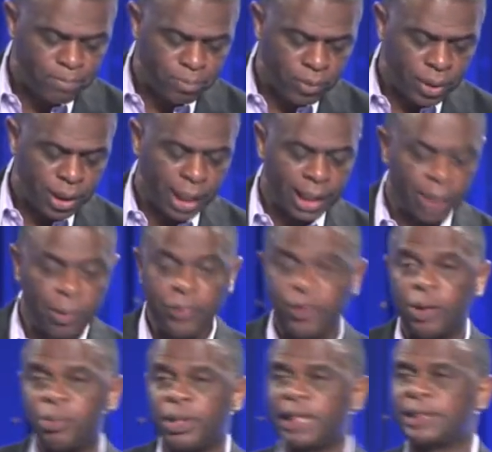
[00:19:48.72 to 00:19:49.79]
Now they went there
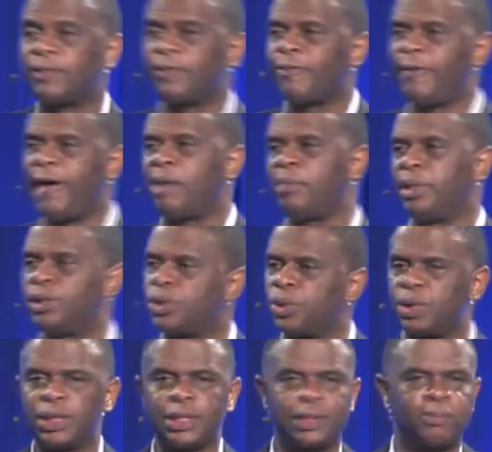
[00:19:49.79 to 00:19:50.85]
because of a famine. So
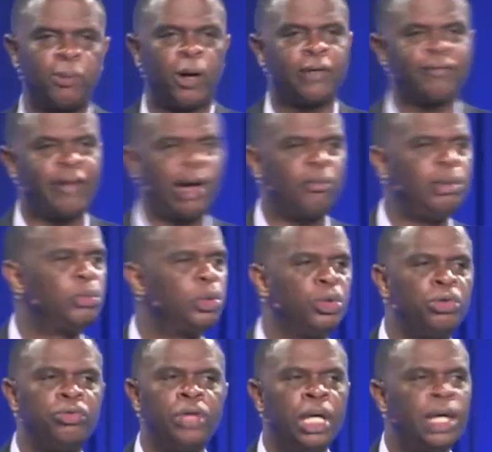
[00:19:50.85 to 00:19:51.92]
it's a smart family
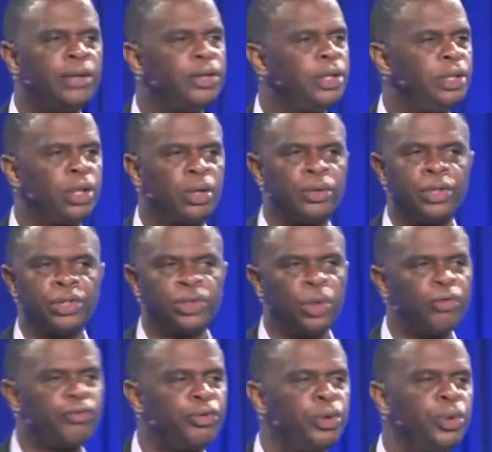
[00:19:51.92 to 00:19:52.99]
move. You know, there's no
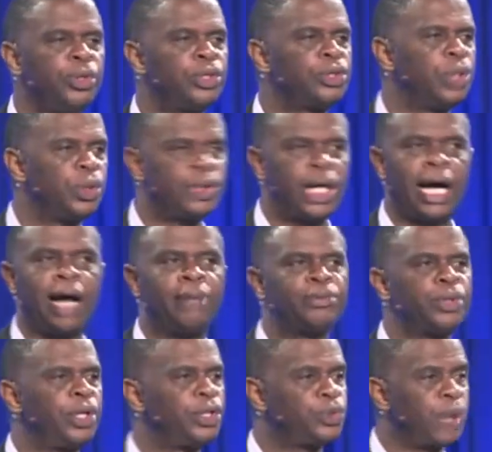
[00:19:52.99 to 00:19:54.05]
food, there's no job,
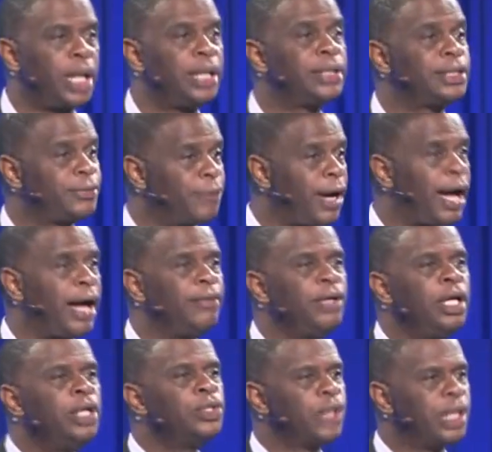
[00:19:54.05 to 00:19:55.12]
so they're trying to survive.
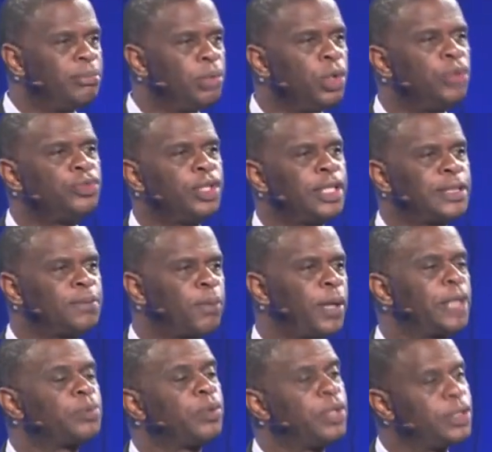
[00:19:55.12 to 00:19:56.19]
So they moved to this
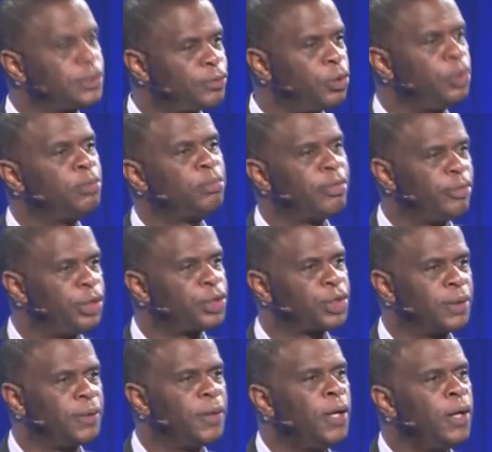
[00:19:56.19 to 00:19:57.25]
place where there's food and
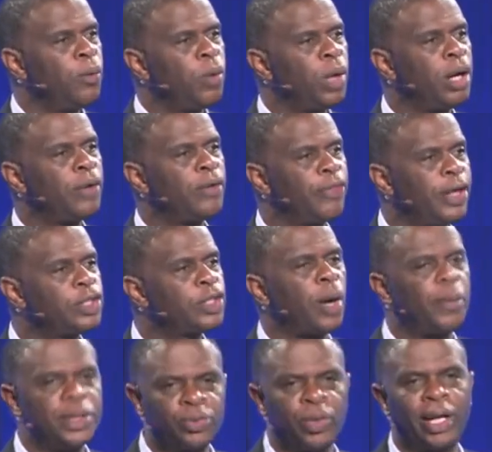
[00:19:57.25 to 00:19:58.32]
provision. Well, things
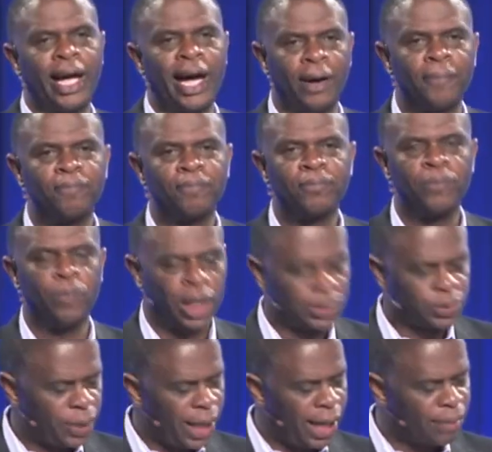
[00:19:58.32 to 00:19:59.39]
always run out.
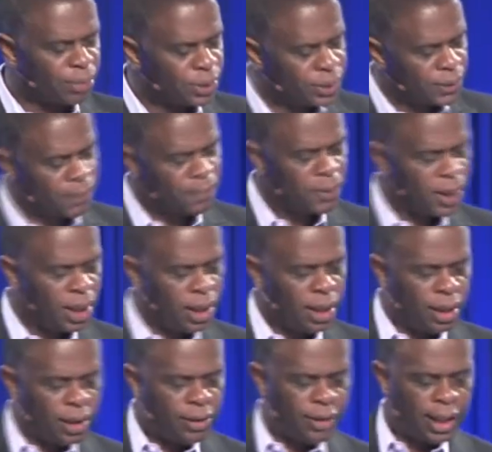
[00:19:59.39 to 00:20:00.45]
Watch what happens.
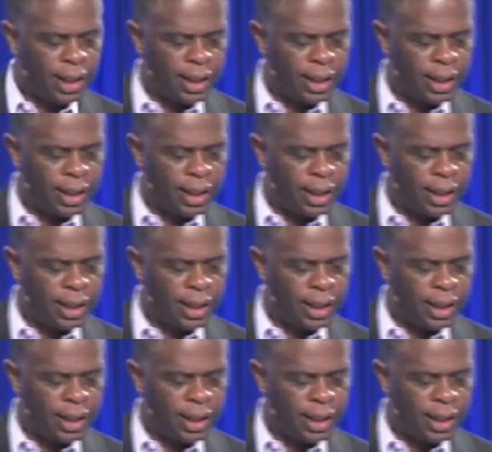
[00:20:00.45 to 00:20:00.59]
Then